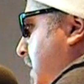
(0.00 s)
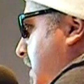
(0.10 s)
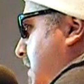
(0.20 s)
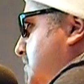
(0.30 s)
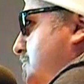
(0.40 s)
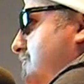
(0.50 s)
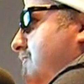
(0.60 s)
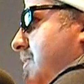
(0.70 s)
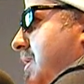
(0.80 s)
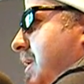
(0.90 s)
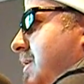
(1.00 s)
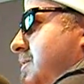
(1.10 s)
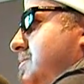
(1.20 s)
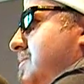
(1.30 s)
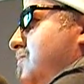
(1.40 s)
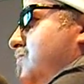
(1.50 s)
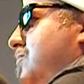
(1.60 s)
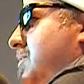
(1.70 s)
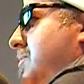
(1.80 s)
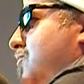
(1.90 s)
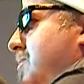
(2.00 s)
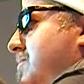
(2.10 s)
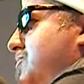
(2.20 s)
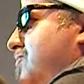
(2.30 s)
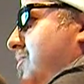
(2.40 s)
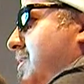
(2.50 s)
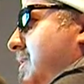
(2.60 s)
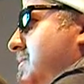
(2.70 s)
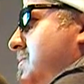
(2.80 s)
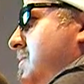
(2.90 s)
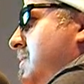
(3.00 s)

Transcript: Yes, we've added some women's product,